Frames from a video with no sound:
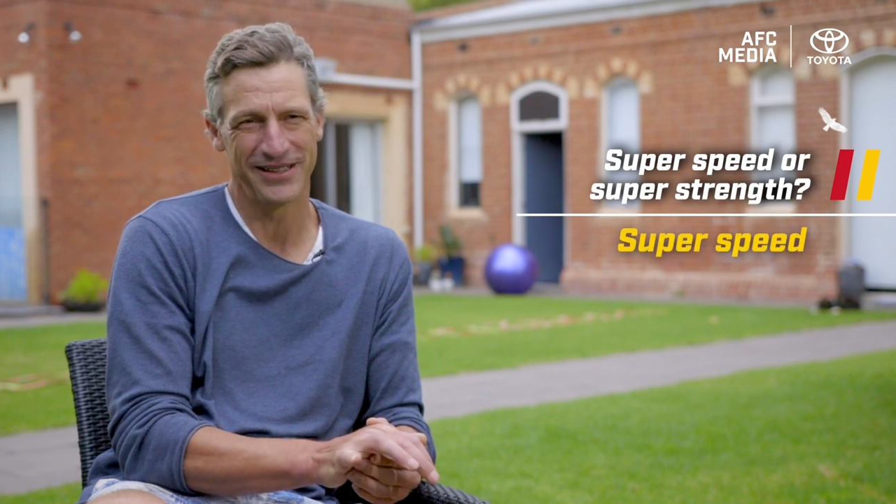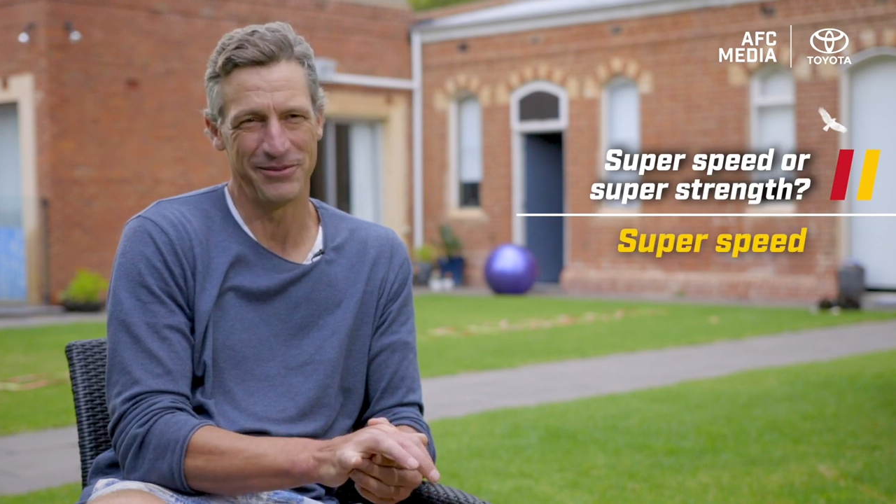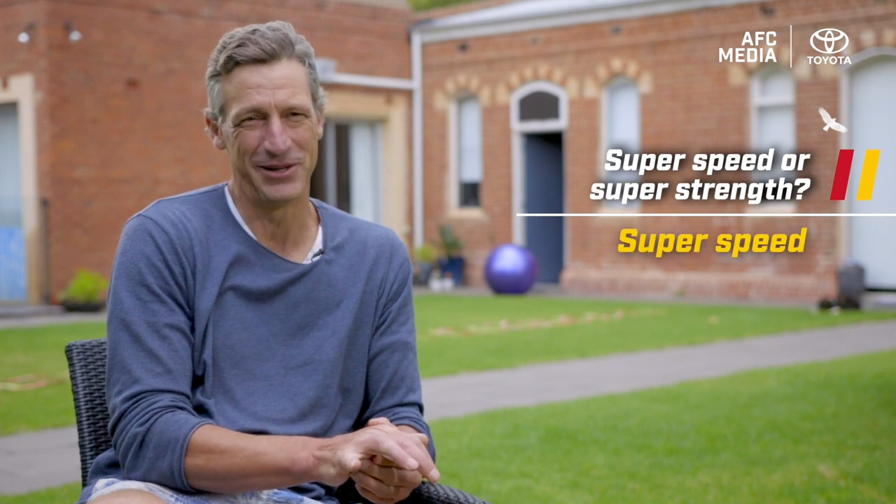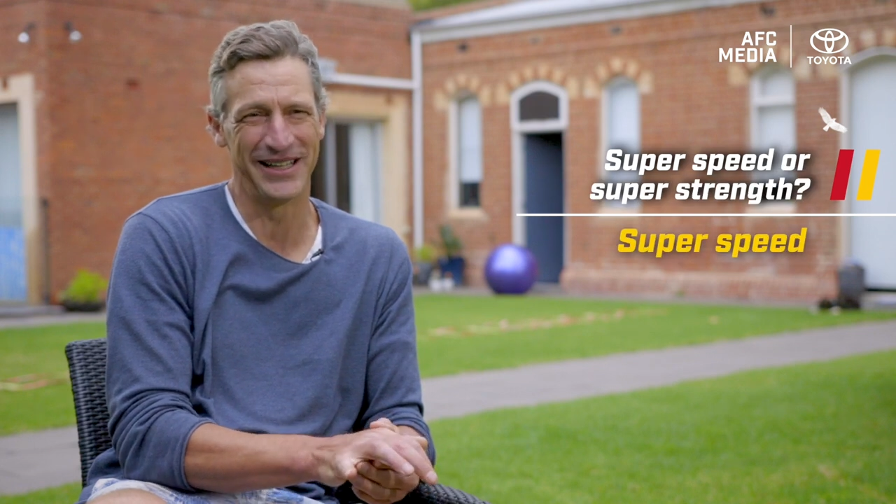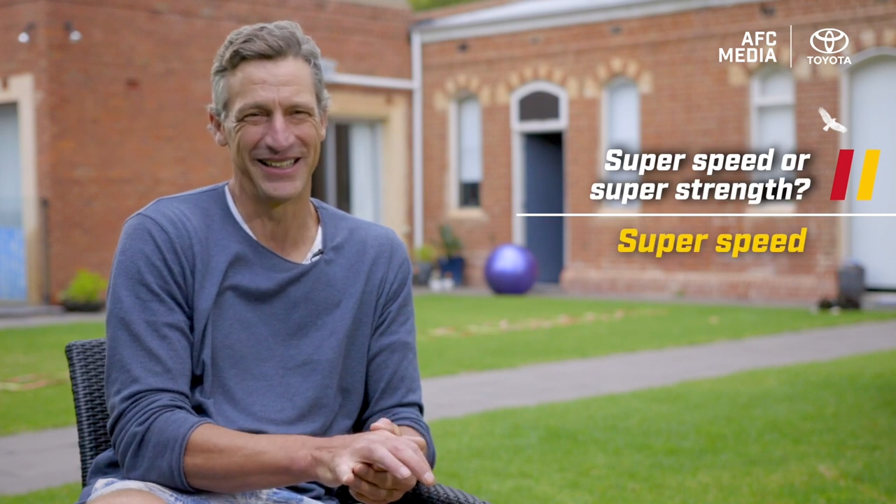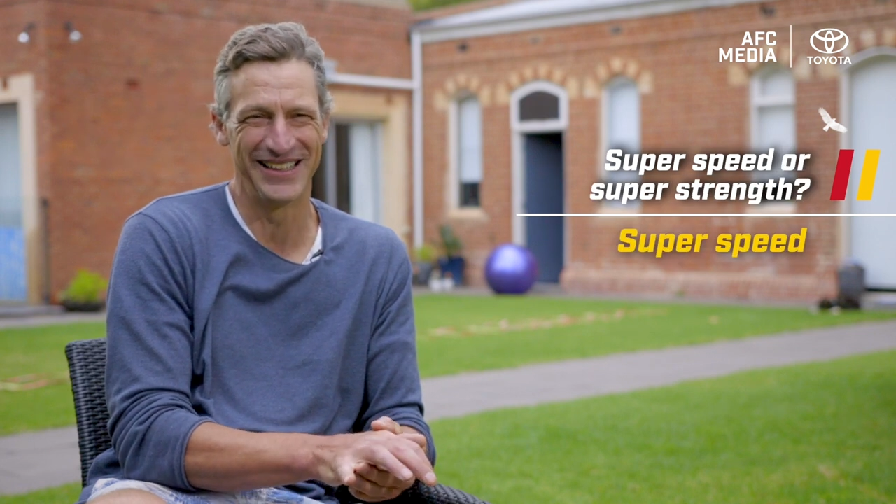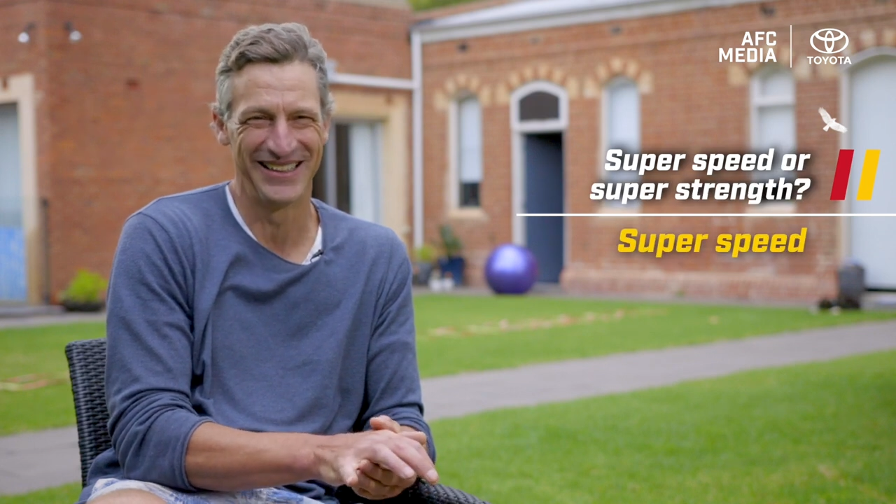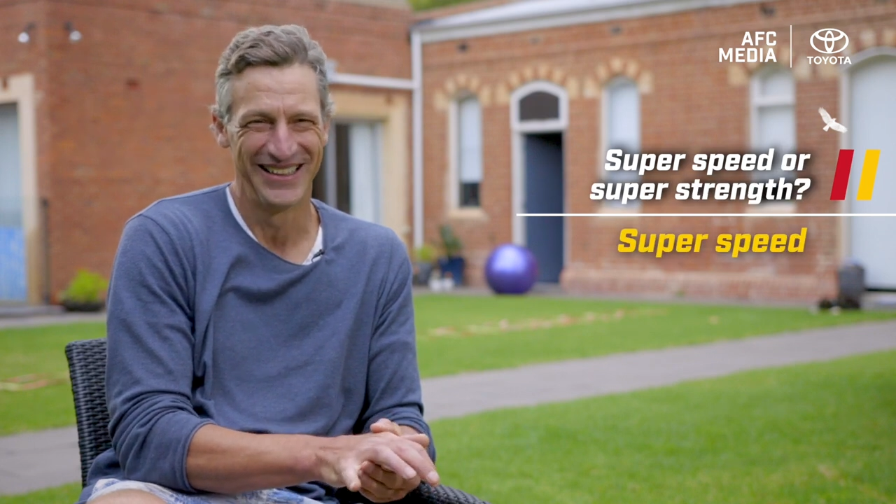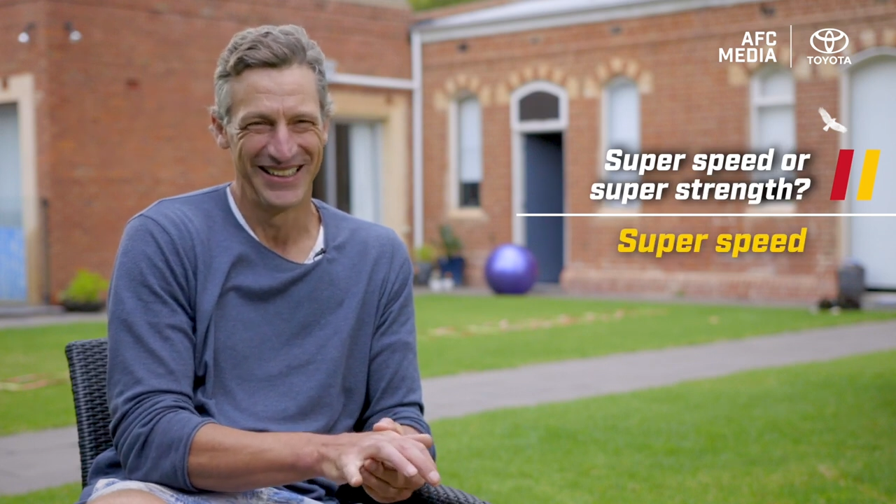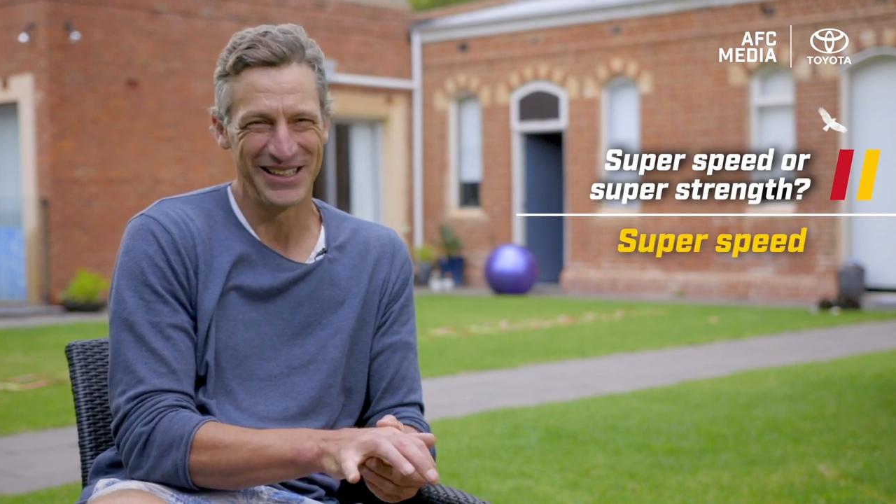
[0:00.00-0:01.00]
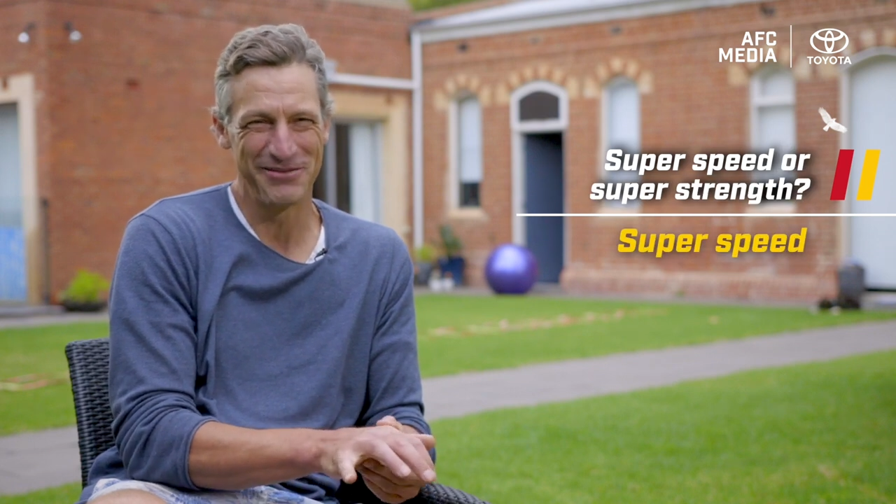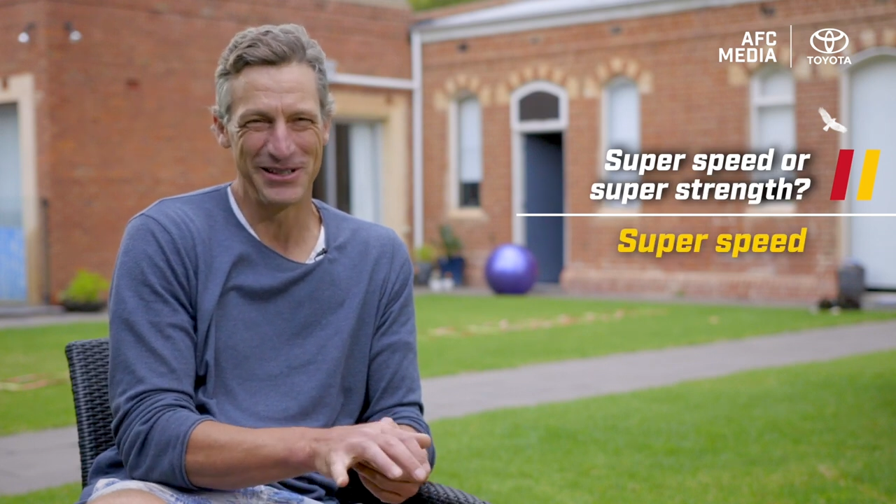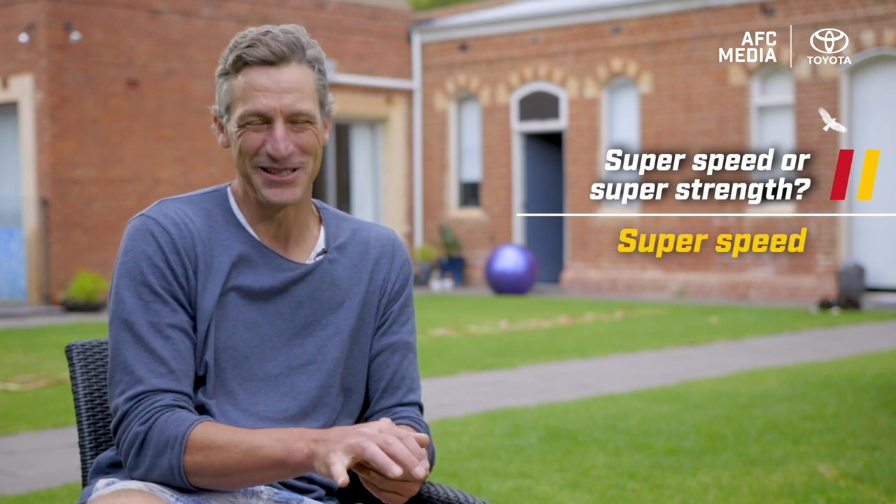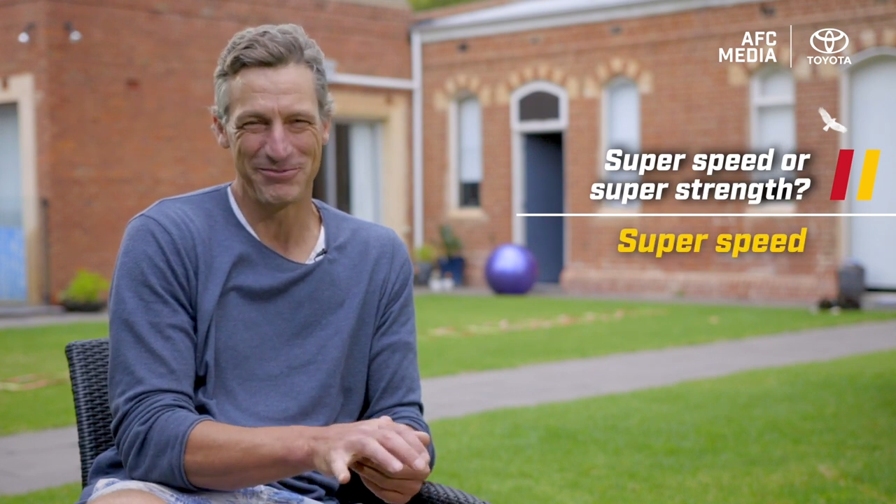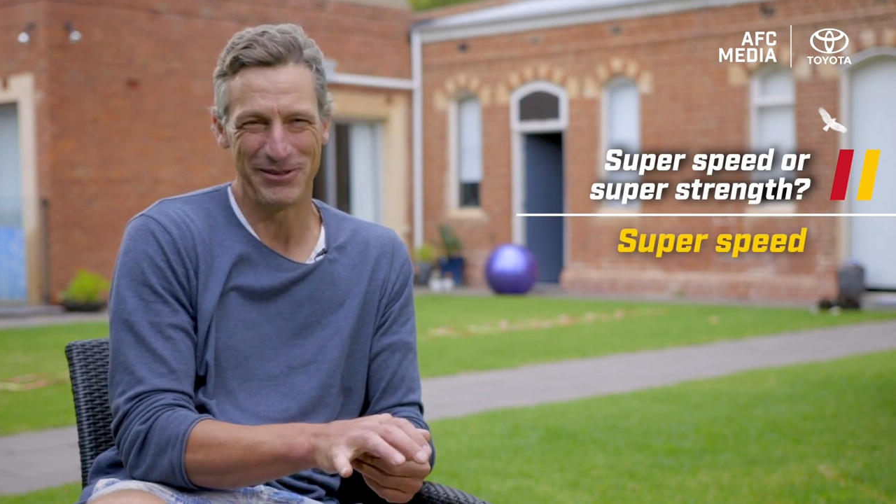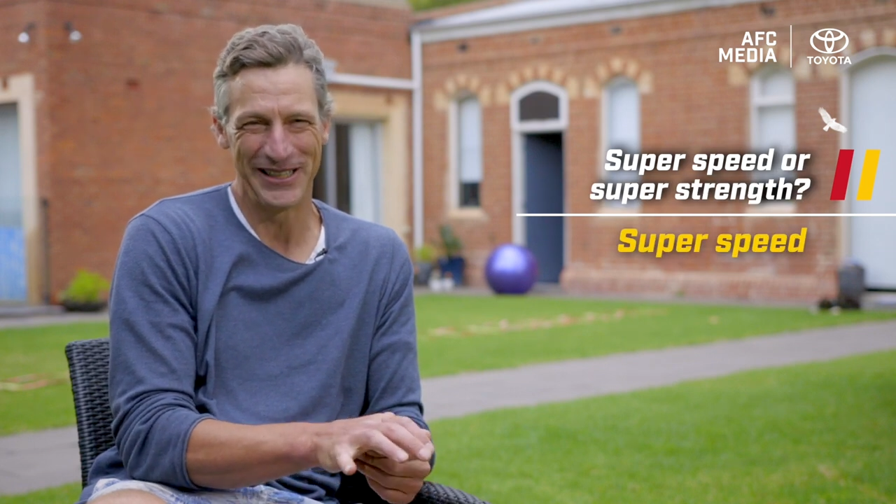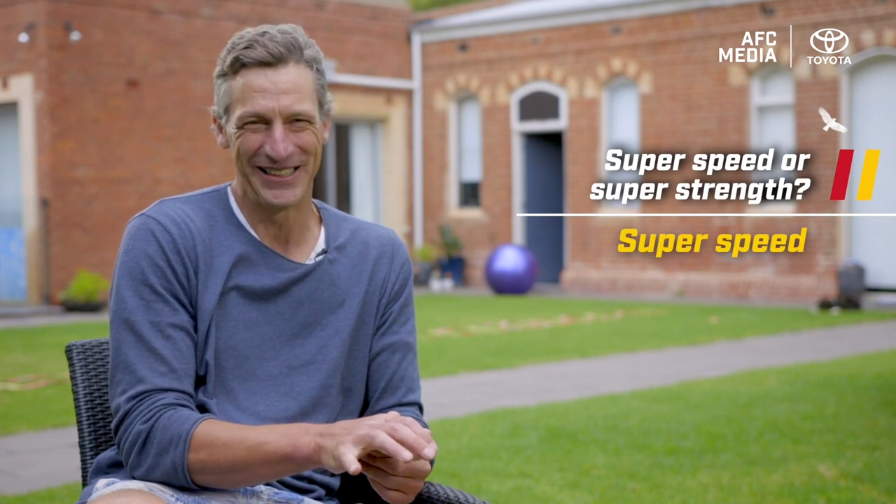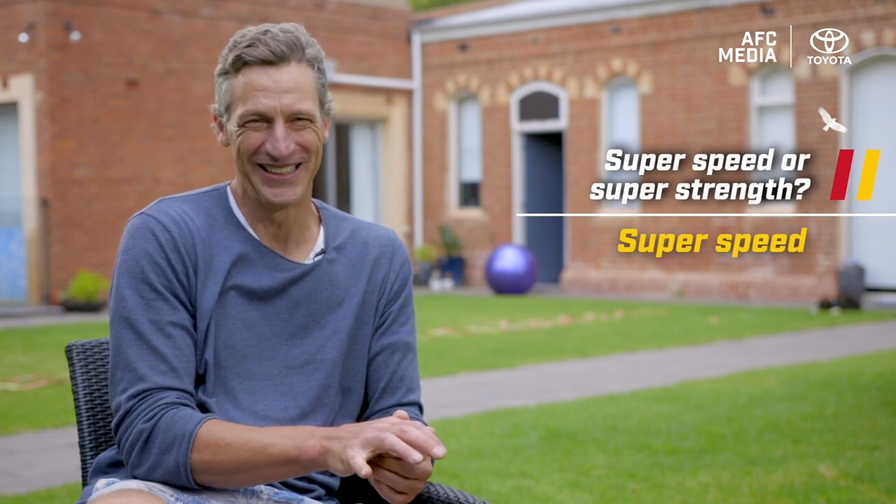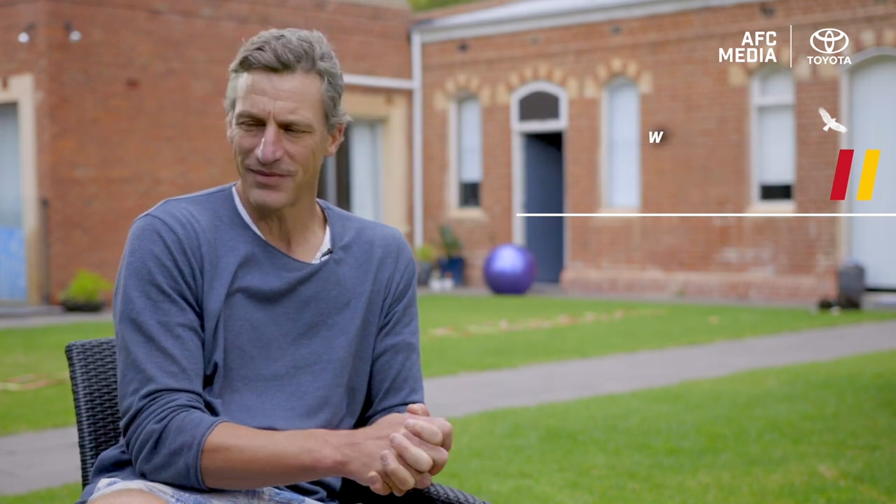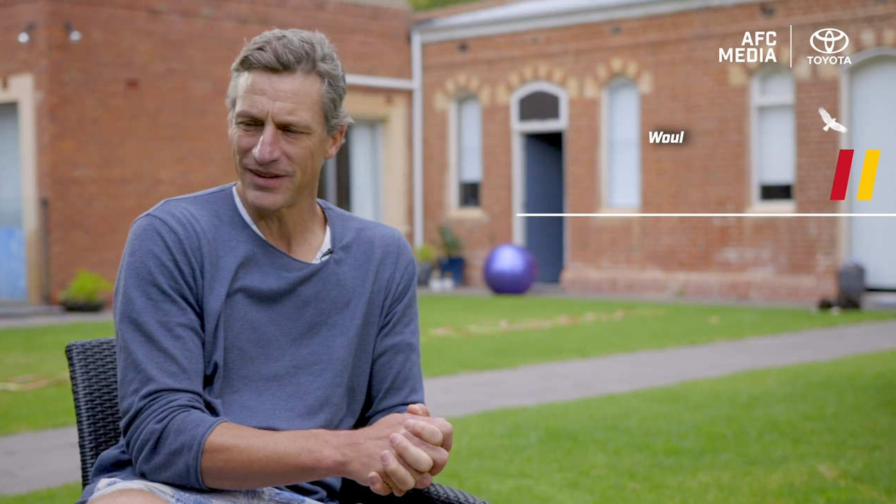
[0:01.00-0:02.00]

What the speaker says: I mean, give me the speed.